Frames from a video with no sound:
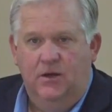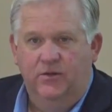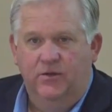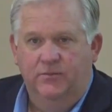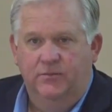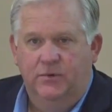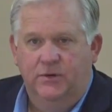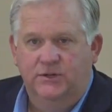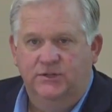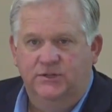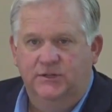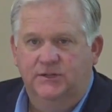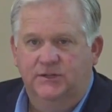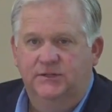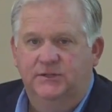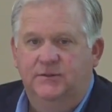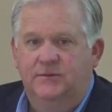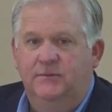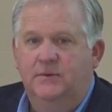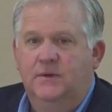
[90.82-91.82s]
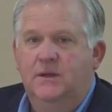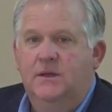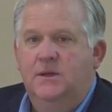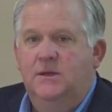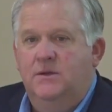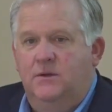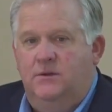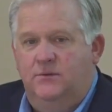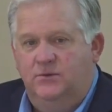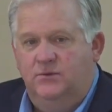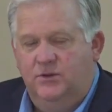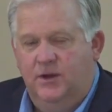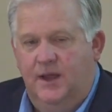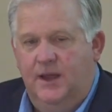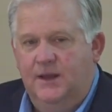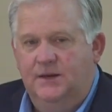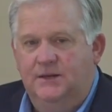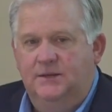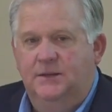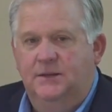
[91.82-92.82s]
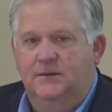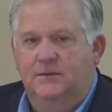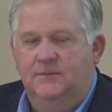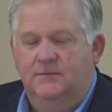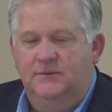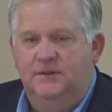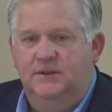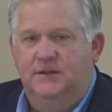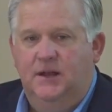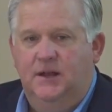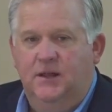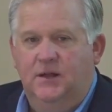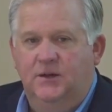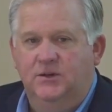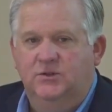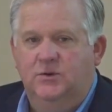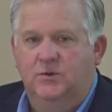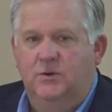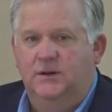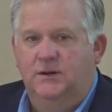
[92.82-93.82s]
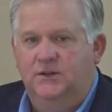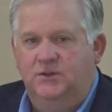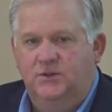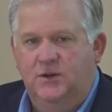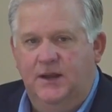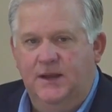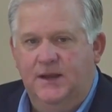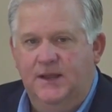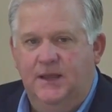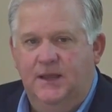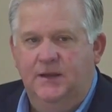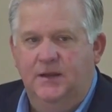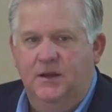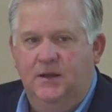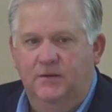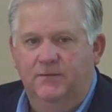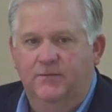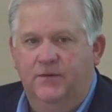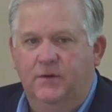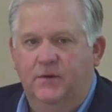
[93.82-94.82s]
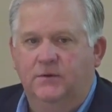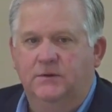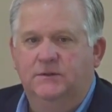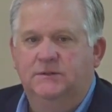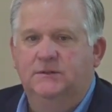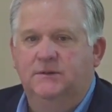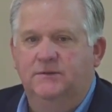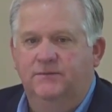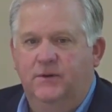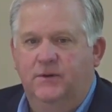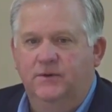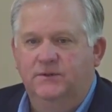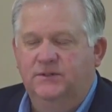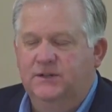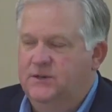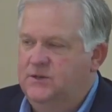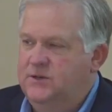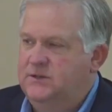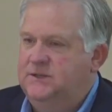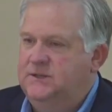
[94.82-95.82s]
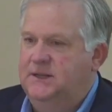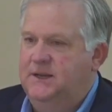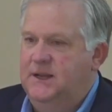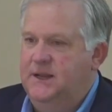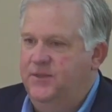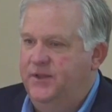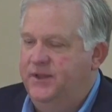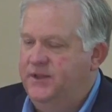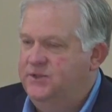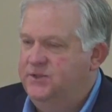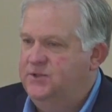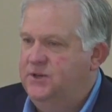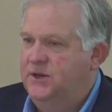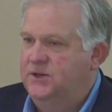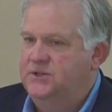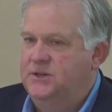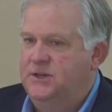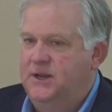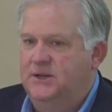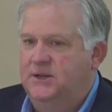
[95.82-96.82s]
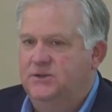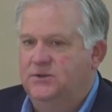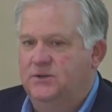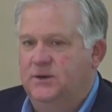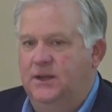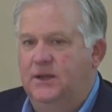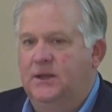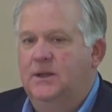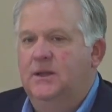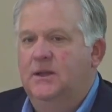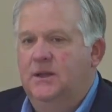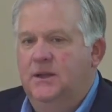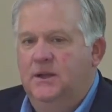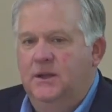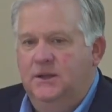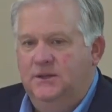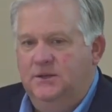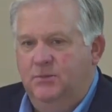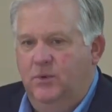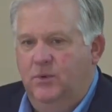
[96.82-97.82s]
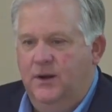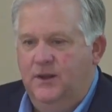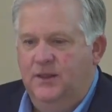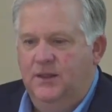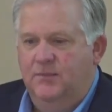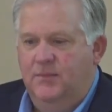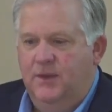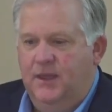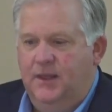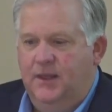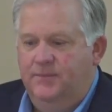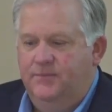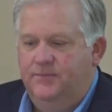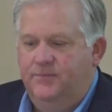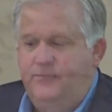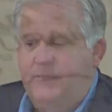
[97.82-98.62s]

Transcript: all the bushes, trying to, to tell our story to try and get young folks and folks interested in the construction industry to bring them in.